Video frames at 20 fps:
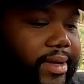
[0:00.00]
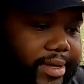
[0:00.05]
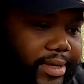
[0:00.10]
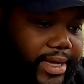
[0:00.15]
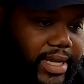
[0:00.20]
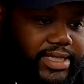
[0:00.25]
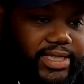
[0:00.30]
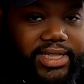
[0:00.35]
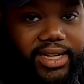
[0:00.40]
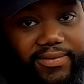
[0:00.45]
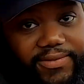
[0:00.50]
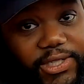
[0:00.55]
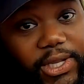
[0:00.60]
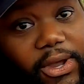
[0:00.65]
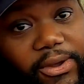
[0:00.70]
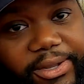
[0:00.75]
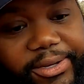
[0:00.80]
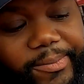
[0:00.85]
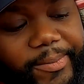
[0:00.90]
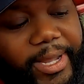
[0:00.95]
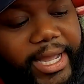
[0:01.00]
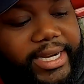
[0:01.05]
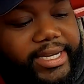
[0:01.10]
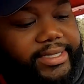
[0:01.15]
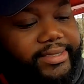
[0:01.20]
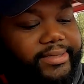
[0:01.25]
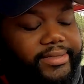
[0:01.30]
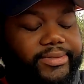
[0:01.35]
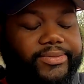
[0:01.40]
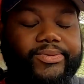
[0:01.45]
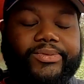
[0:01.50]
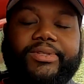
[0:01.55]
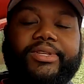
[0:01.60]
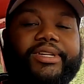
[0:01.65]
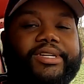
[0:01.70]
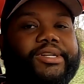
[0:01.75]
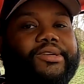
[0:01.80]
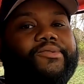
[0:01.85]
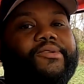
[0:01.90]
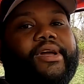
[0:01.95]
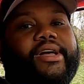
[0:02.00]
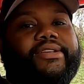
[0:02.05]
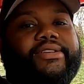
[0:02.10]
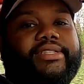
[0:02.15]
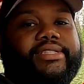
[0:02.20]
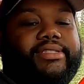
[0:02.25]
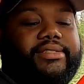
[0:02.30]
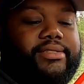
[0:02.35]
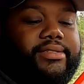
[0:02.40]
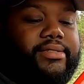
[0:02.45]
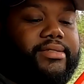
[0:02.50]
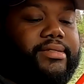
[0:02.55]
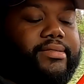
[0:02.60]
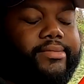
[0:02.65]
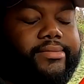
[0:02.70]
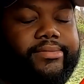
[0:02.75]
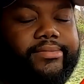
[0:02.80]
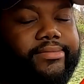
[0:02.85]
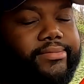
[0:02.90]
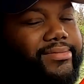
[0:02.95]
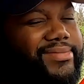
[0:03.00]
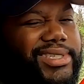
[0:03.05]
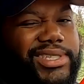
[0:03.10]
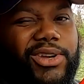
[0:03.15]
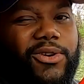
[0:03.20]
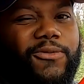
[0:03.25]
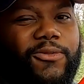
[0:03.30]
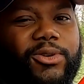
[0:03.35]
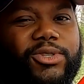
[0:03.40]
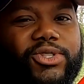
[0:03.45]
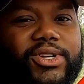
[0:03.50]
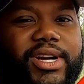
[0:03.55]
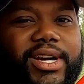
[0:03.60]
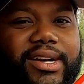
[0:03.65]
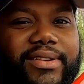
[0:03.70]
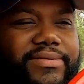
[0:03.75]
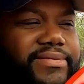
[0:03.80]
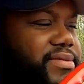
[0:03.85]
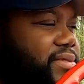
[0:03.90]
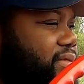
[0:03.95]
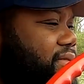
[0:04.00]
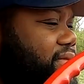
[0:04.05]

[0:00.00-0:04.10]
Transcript: that's enough talking about it, looking around it. Let's go for a drive.